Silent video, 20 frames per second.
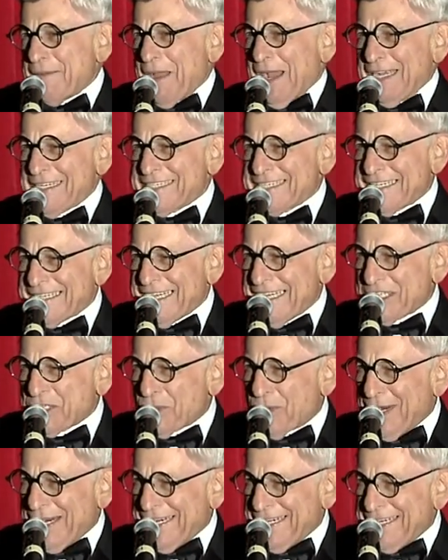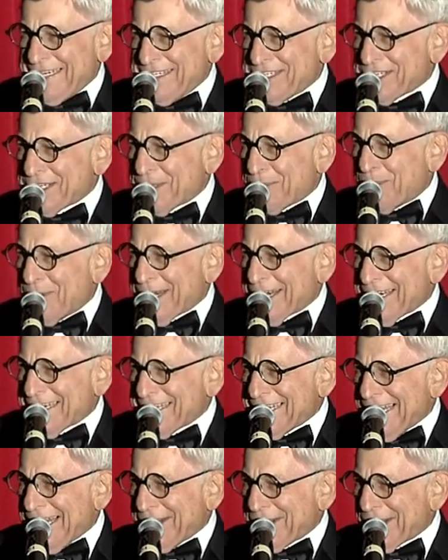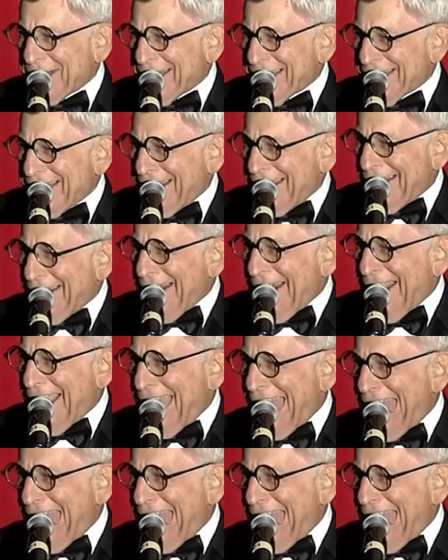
I said, that's why I need you to bring it down a little bit.